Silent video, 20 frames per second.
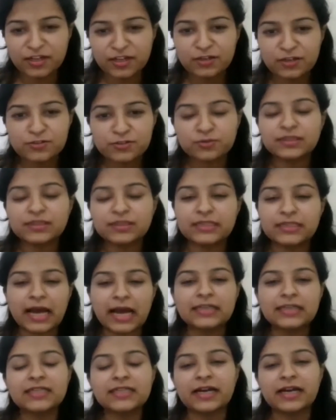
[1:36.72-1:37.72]
So
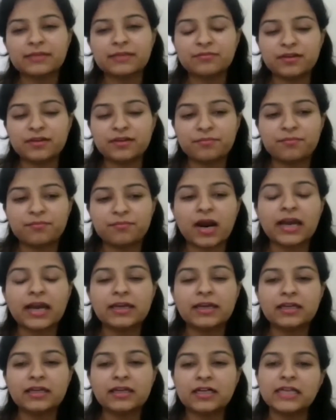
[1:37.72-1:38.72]
that time
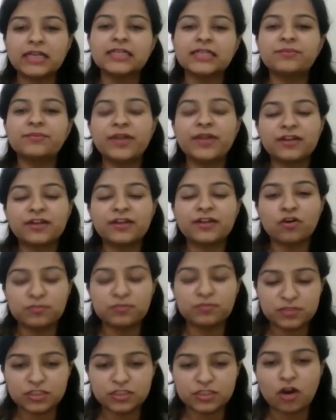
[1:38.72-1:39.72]
my ultimate
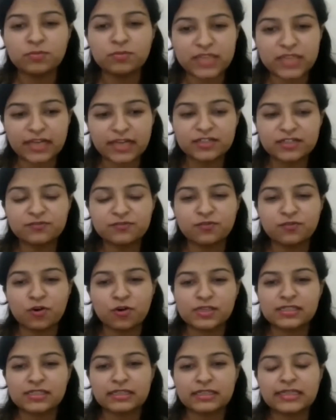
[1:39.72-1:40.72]
objective
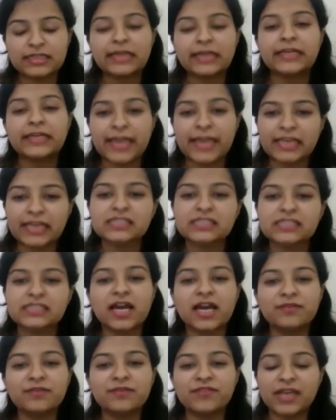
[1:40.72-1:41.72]
was that next
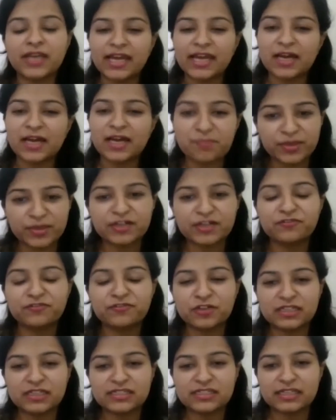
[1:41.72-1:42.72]
time when I'll appear for
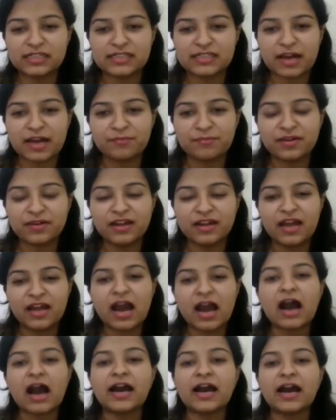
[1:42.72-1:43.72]
this exam,
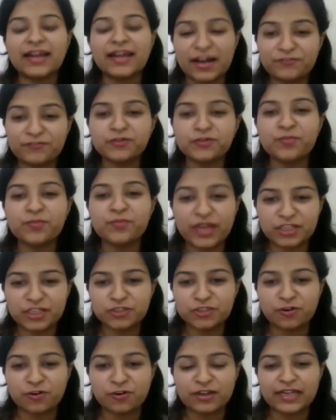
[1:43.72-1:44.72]
I have to make
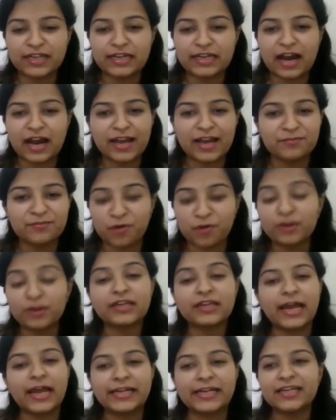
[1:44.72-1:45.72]
sure that I am not
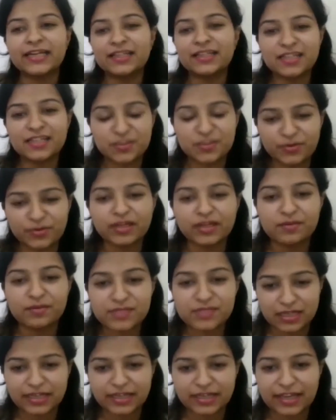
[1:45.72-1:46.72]
writing this
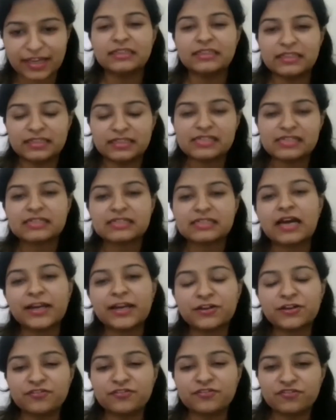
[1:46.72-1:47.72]
prelims again. This
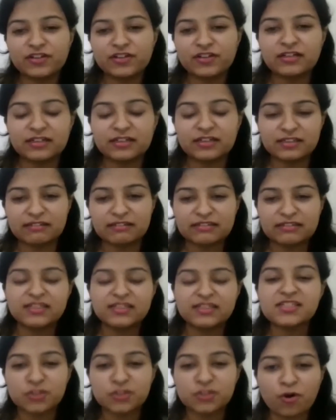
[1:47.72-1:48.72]
kind of
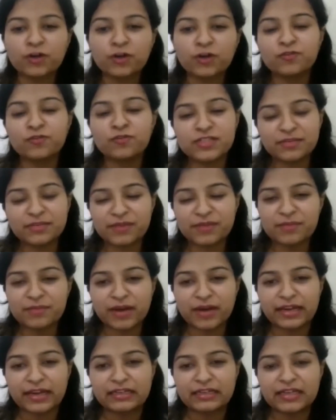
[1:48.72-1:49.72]
this thought was in my
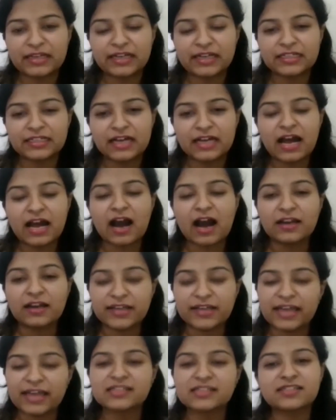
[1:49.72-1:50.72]
mind that
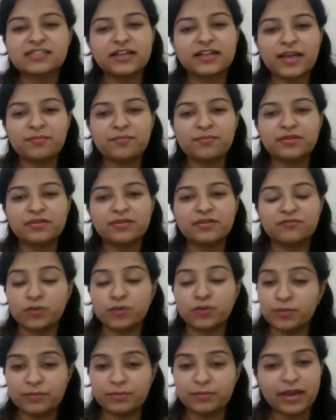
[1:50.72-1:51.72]
next attempt will
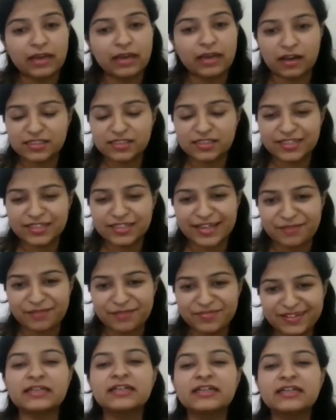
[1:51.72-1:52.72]
be my last attempt.